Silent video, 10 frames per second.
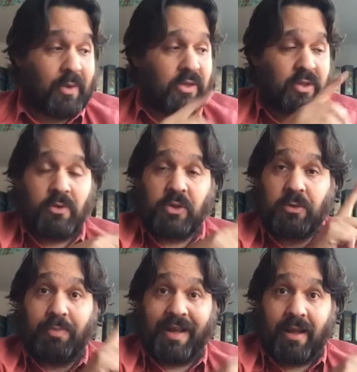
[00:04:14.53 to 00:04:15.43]
As soon as
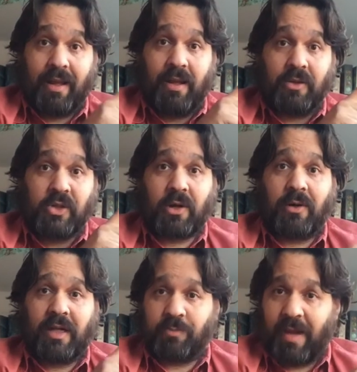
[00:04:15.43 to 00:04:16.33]
you start
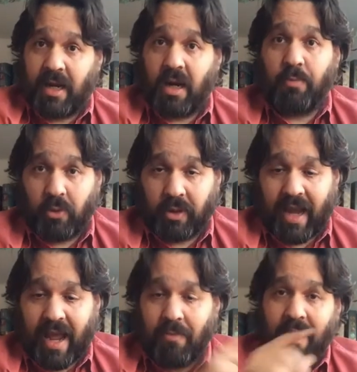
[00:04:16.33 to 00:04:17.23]
explaining a board
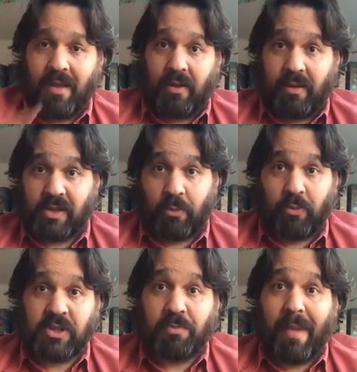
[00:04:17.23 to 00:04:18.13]
game,
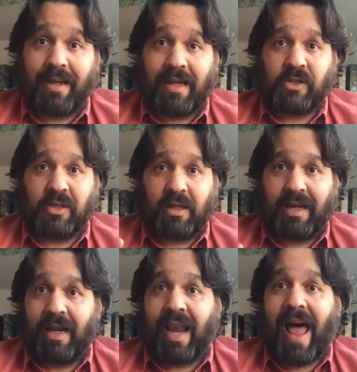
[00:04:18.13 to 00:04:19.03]
someone's mind is a
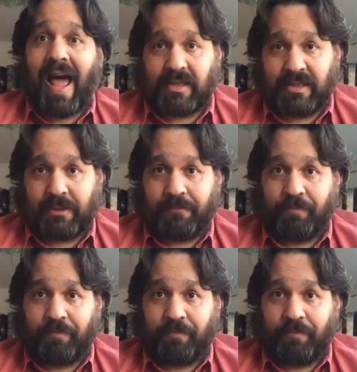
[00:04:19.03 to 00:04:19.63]
glass.